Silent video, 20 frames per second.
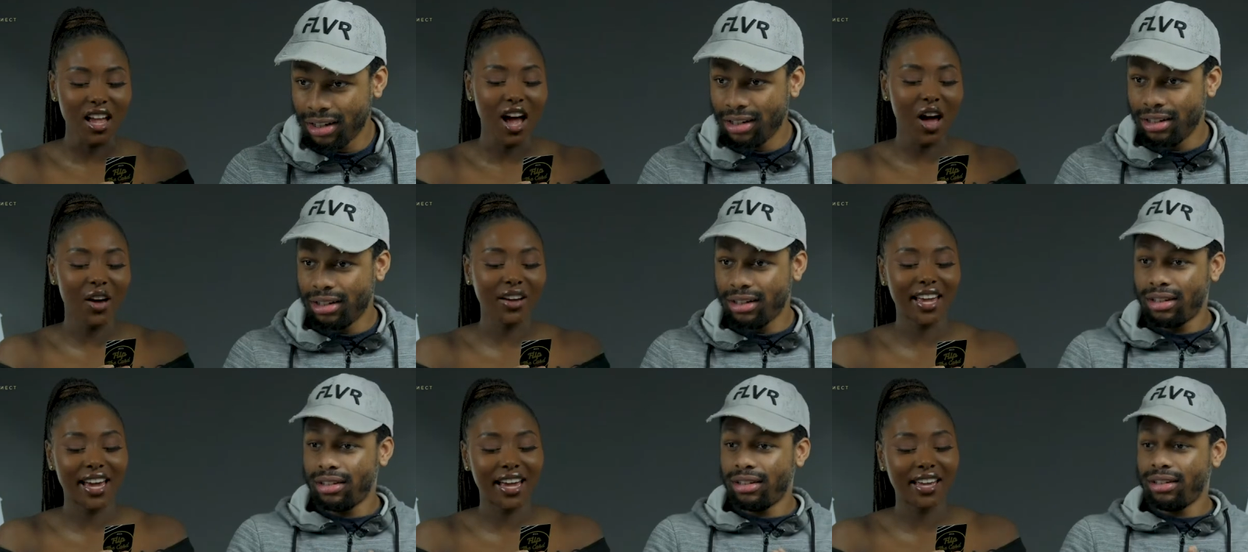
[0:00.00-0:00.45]

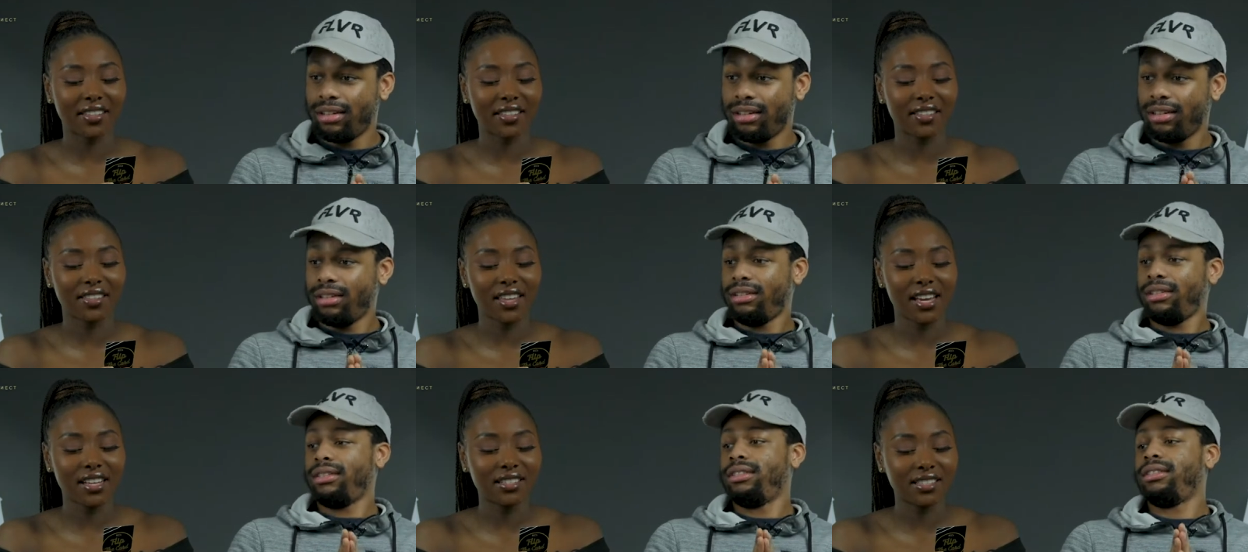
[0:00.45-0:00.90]

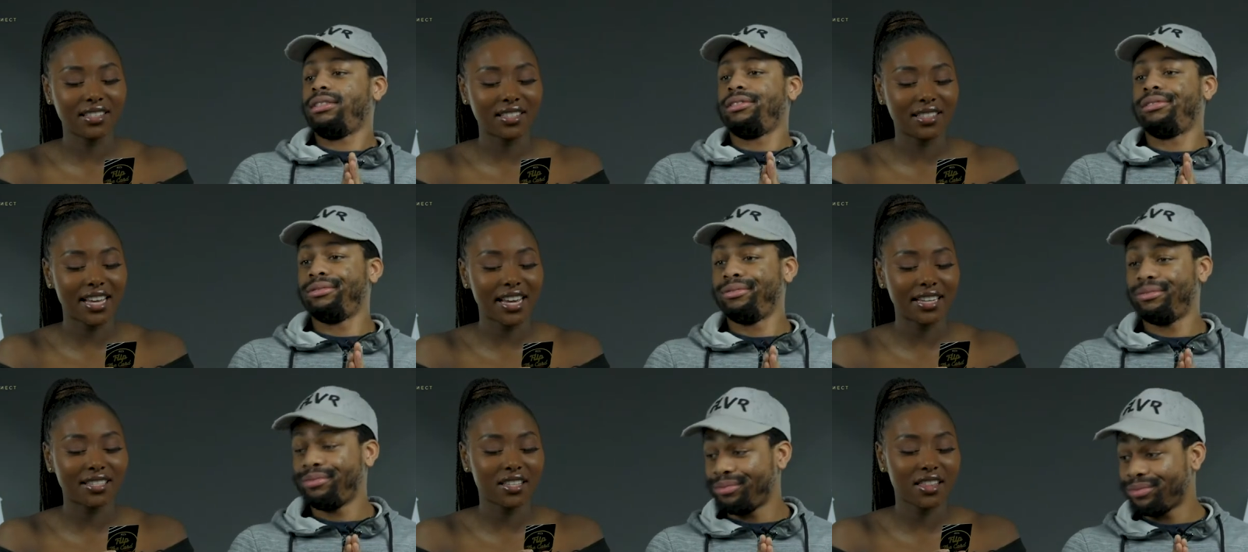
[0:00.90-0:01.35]
Speaker 1: Okay, thin
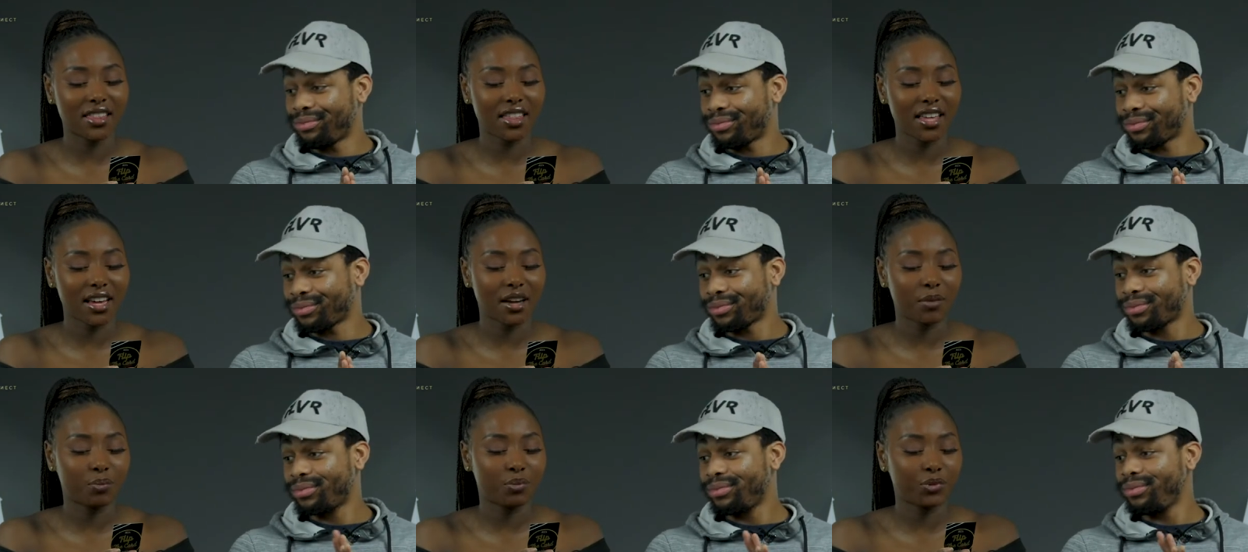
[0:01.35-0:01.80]
sticks,
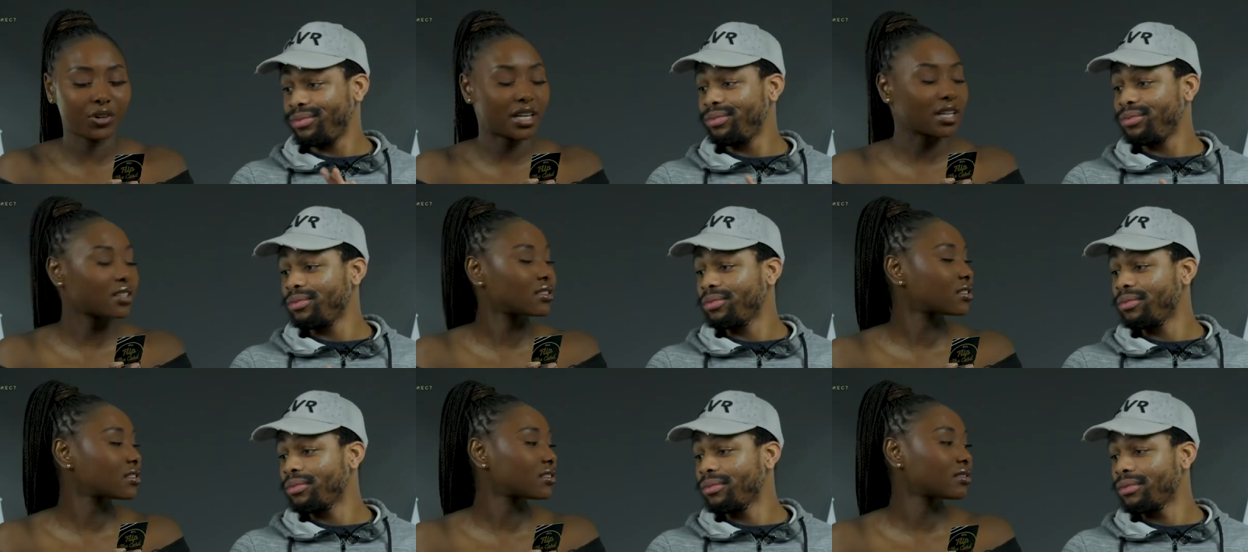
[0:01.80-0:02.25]
thick
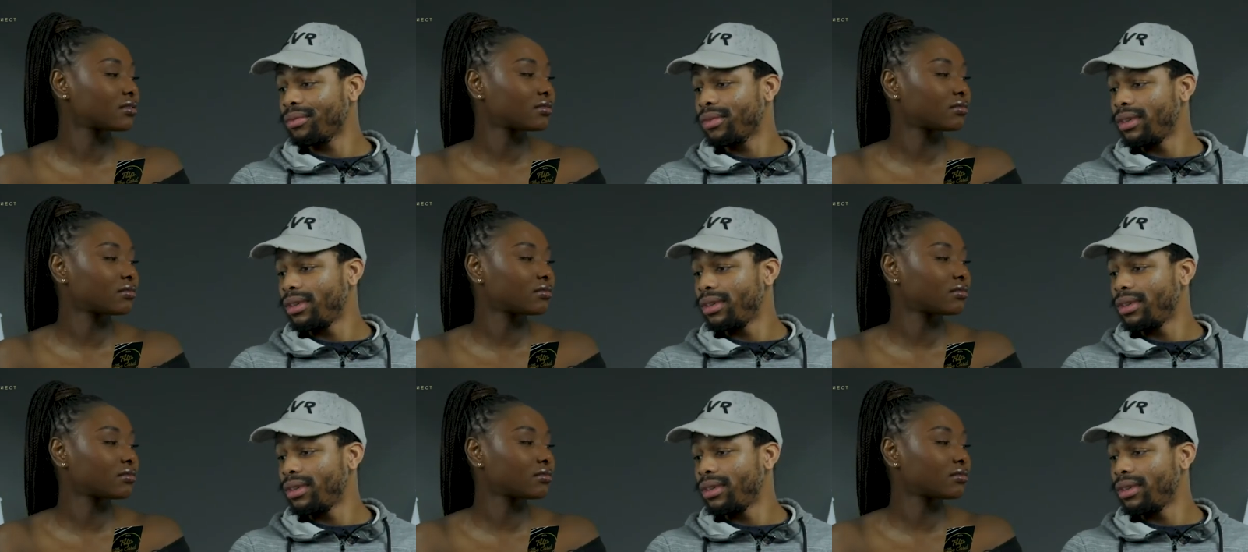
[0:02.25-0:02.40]
bricks.